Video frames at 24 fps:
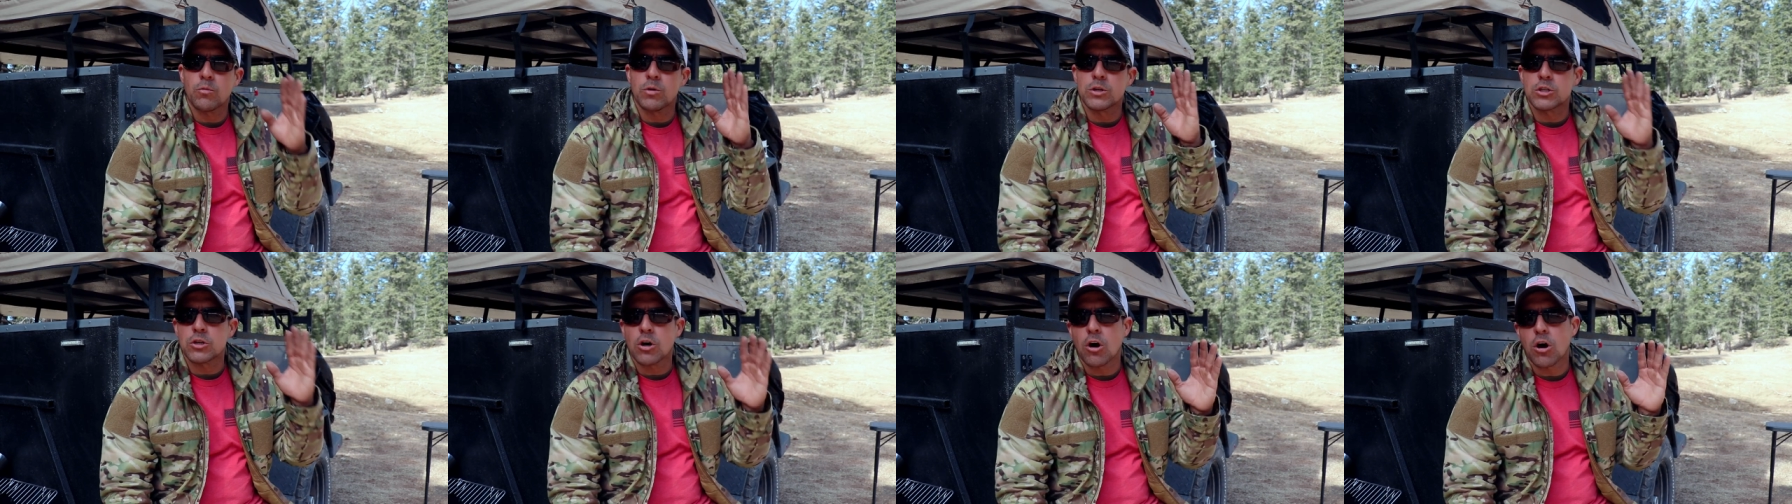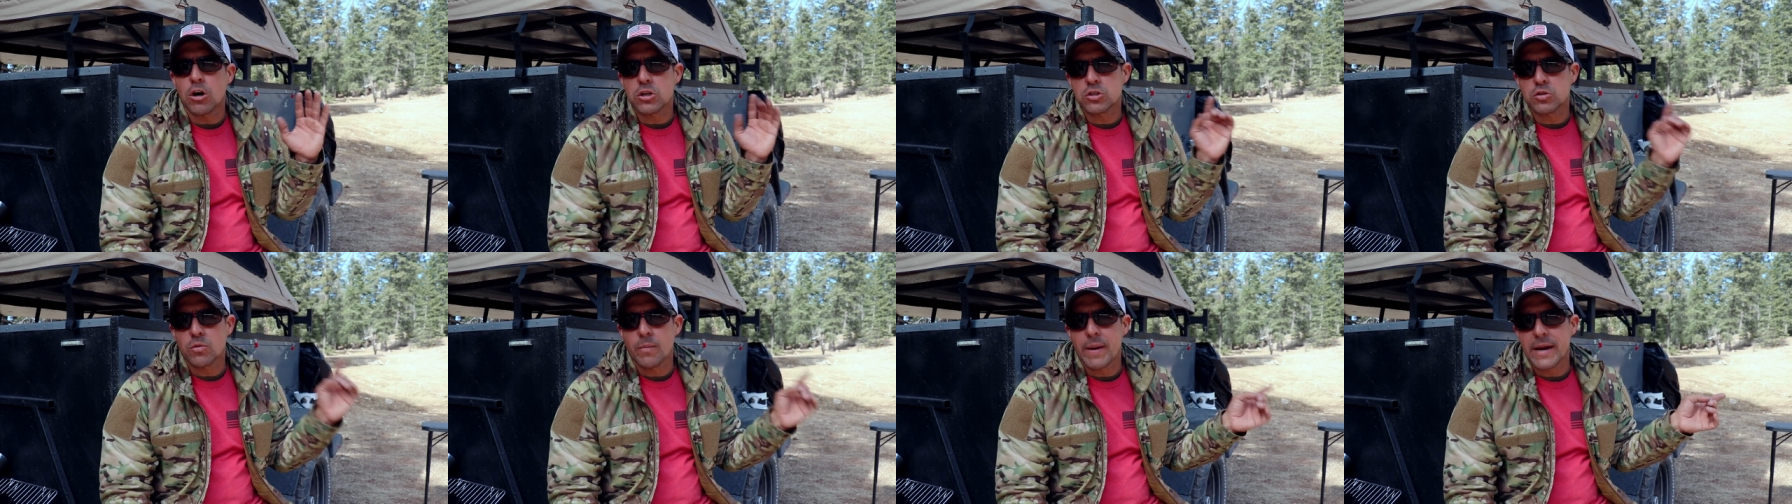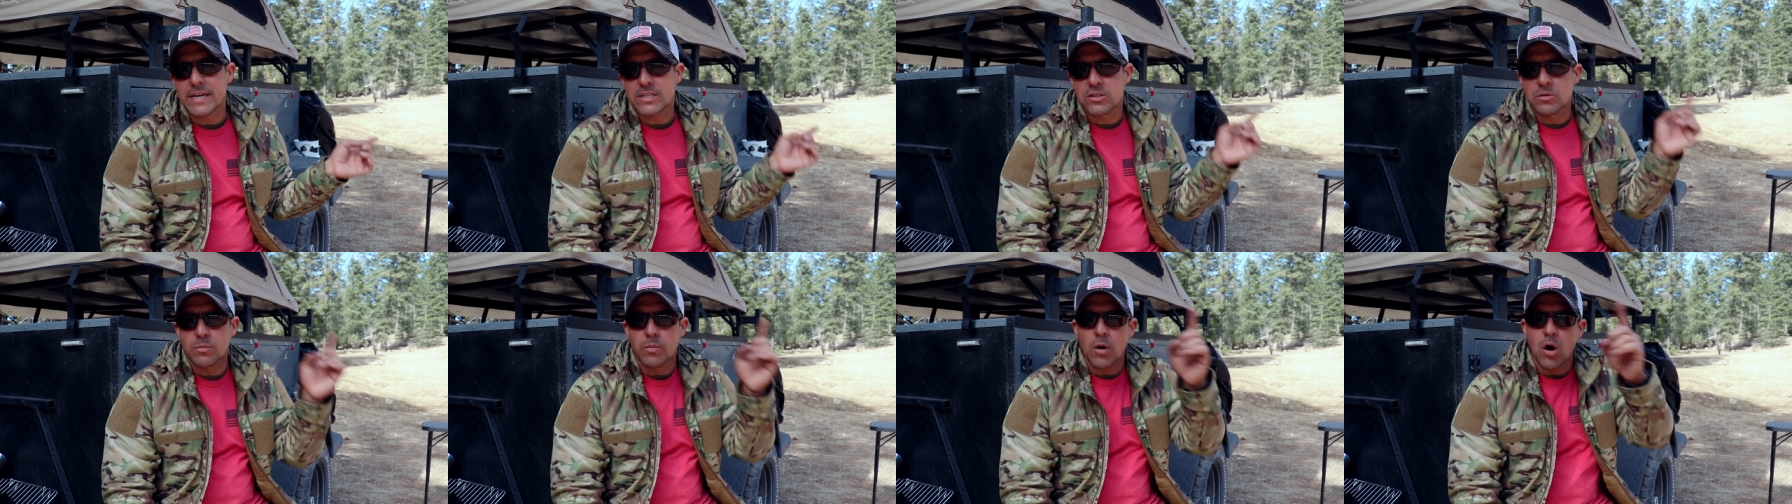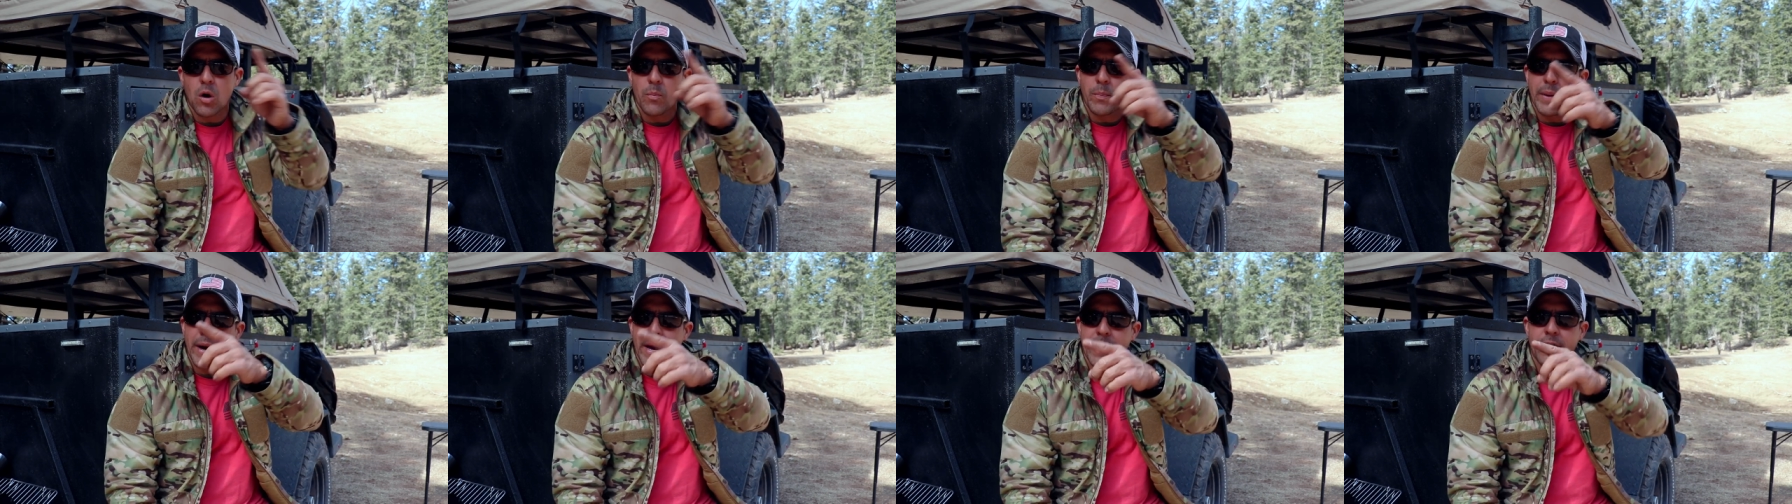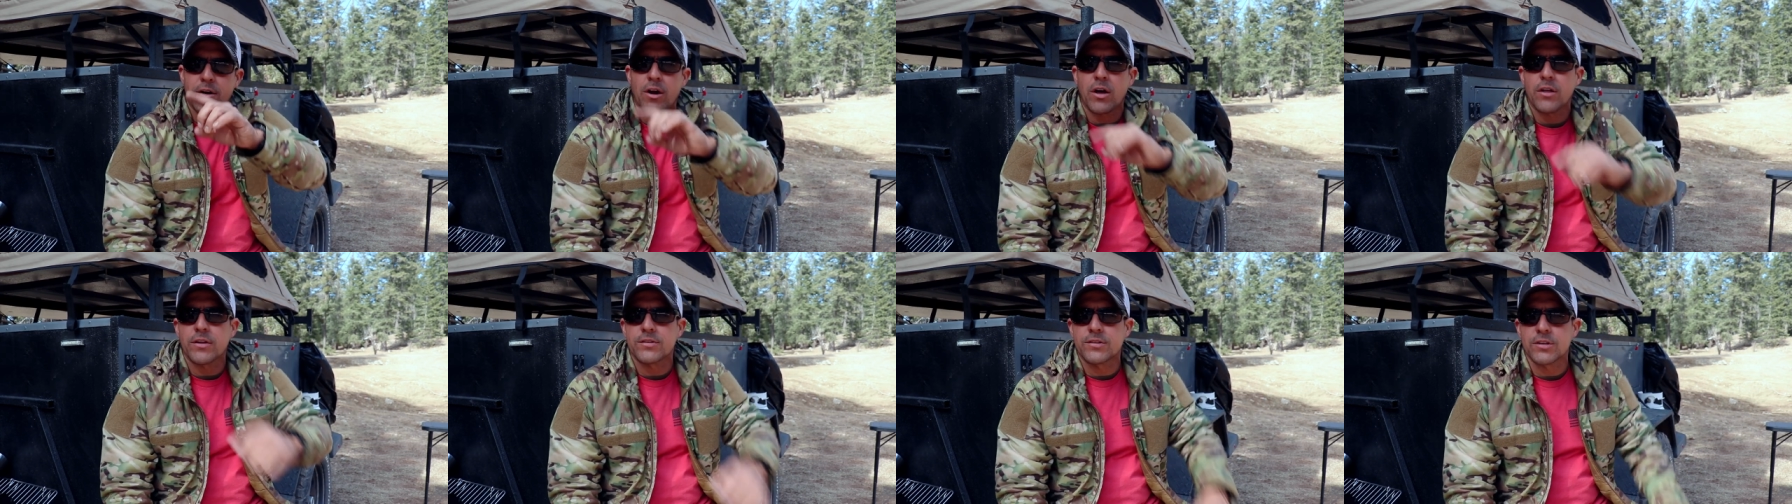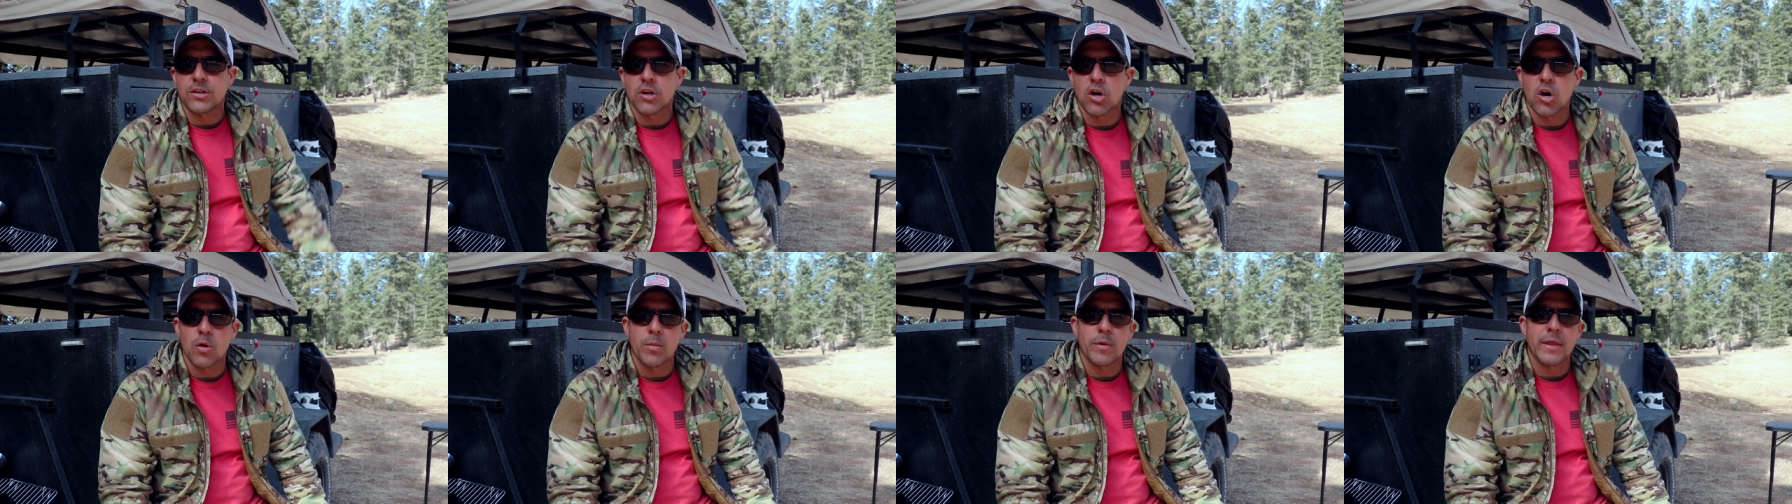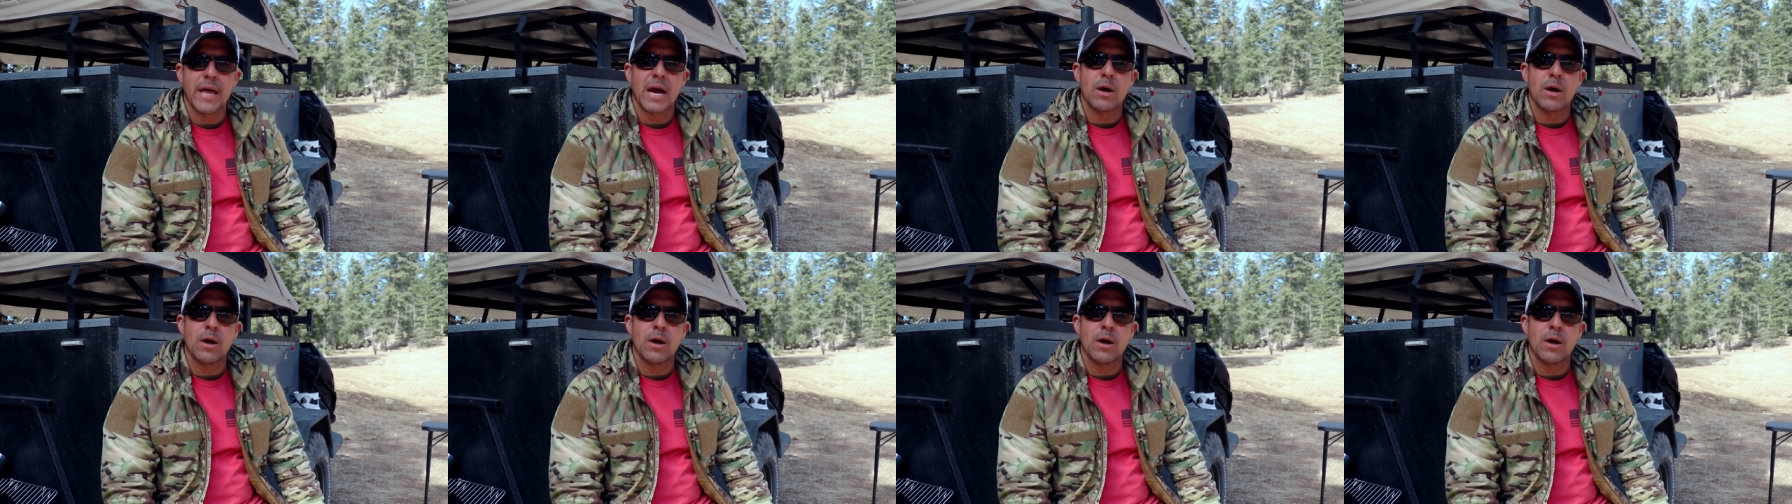which also match the ball pattern on the Tacoma.